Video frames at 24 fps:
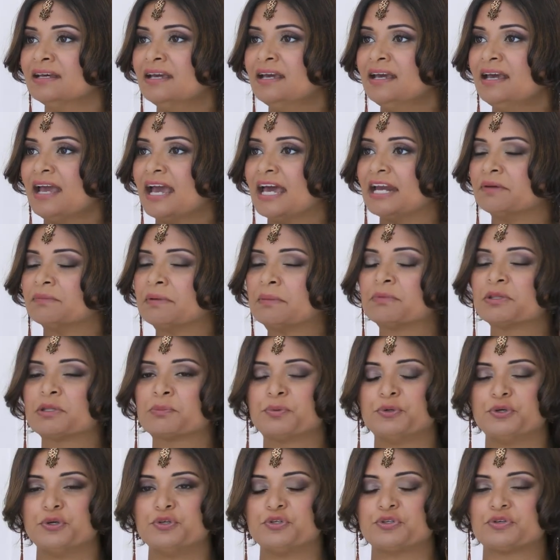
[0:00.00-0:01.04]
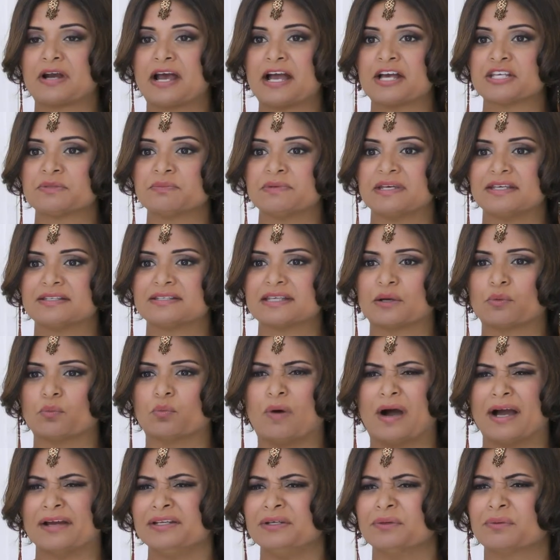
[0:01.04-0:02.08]
And I remember the producer asked me, he's like,
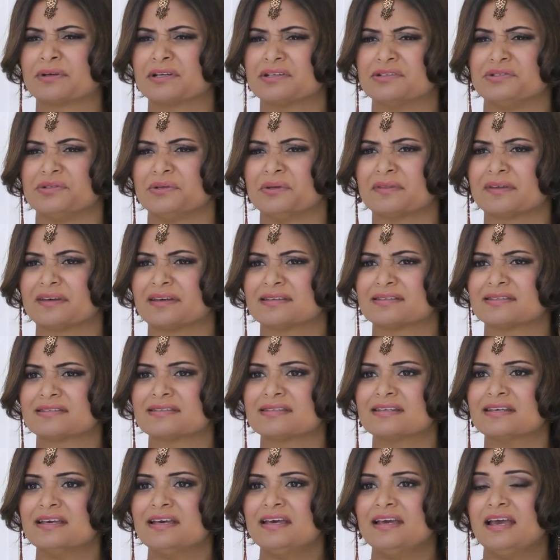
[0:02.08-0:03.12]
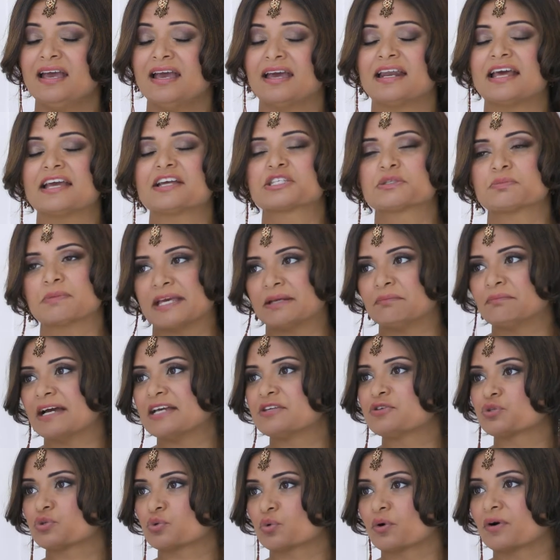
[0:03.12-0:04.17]
"Why do you want to do this?" And I explained my
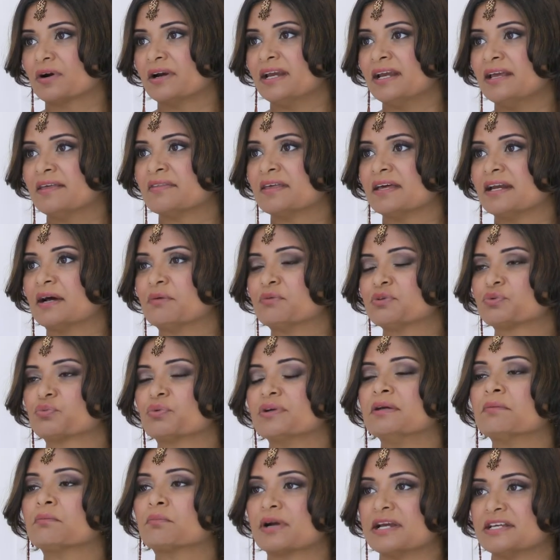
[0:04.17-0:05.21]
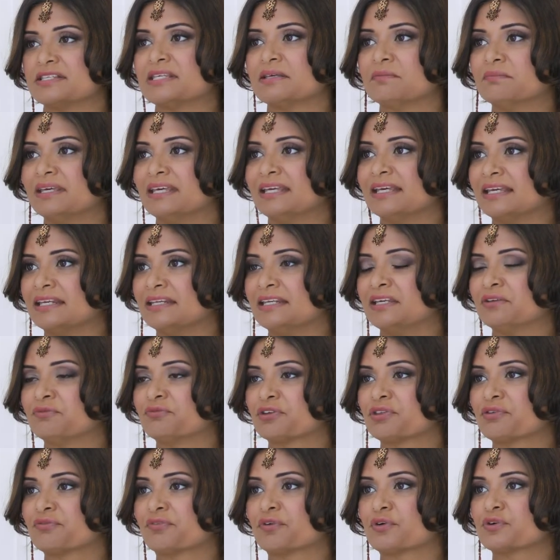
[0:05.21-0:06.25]
story and that I was re-embracing being Indian
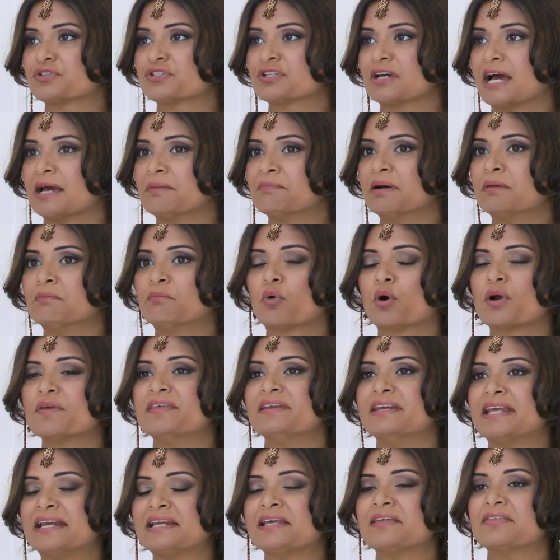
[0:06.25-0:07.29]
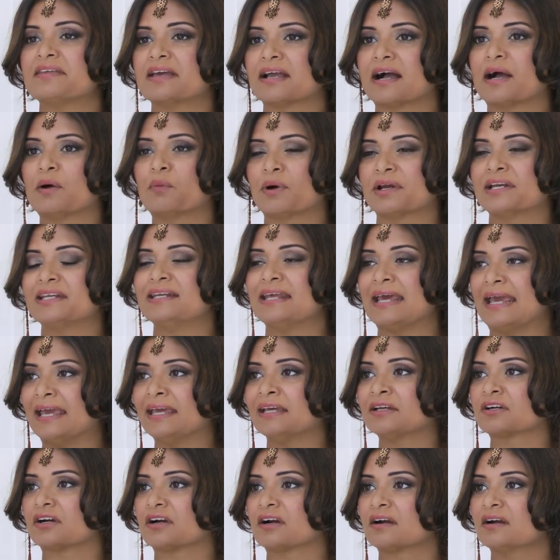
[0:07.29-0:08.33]
for the first time, but more than anything, I wanted to
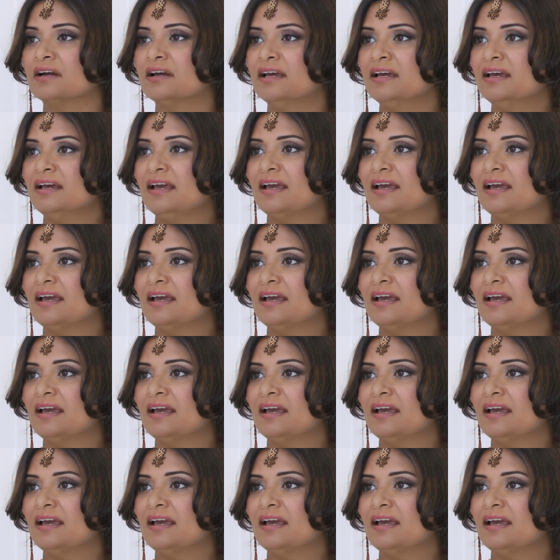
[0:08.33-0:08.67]
anchor.